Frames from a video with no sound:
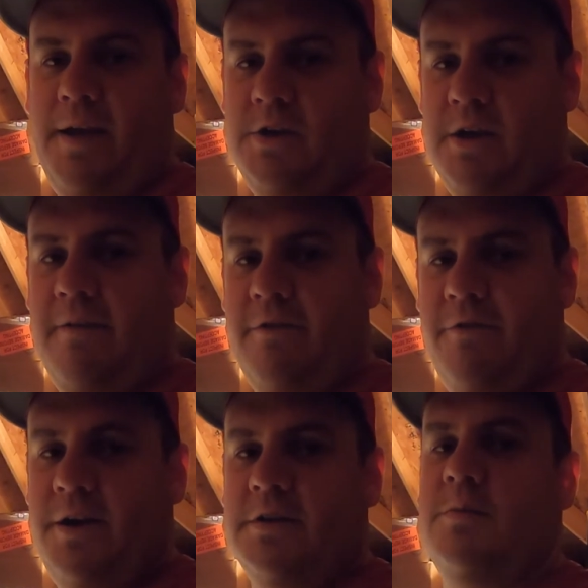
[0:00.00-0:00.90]
You're going to have to
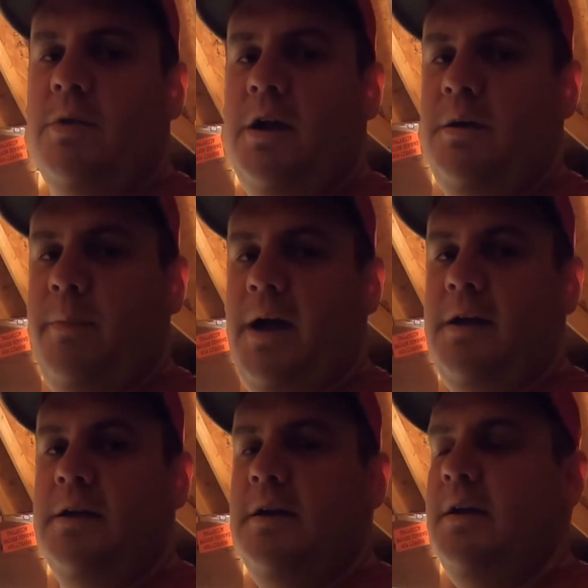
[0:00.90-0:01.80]
find a supplier to buy it.
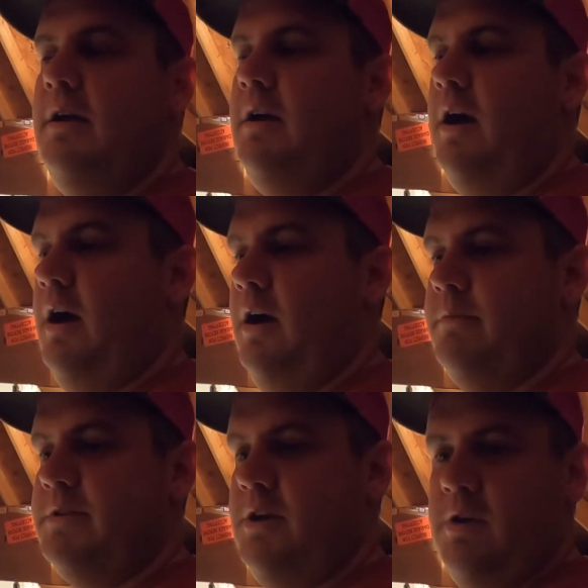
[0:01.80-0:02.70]

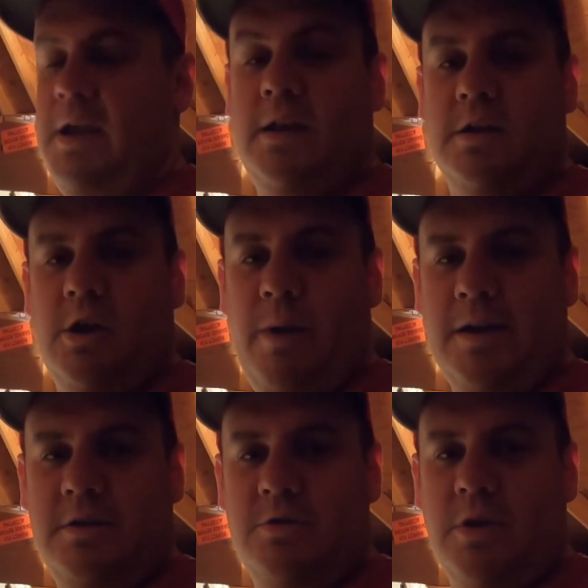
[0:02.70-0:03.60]
So again, go back
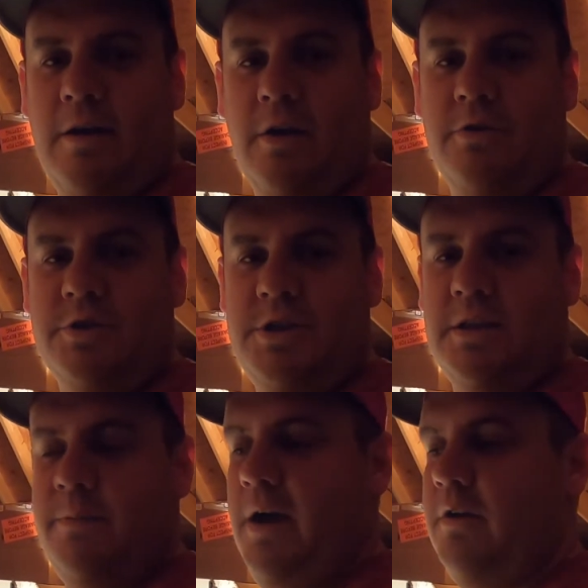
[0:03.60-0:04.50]
to Nucalgon,
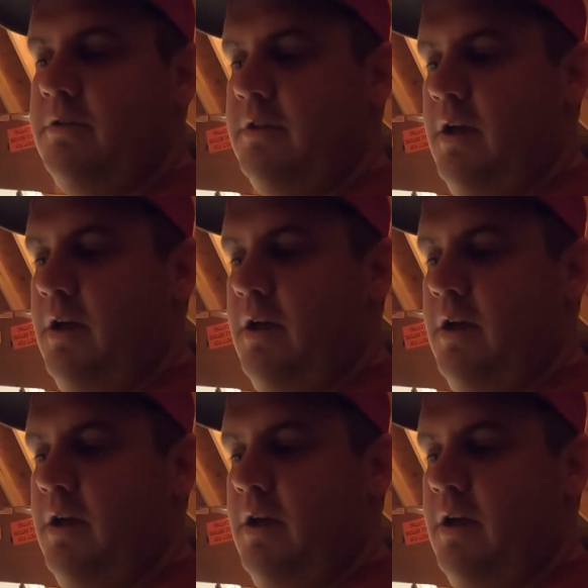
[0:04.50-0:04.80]
check them out.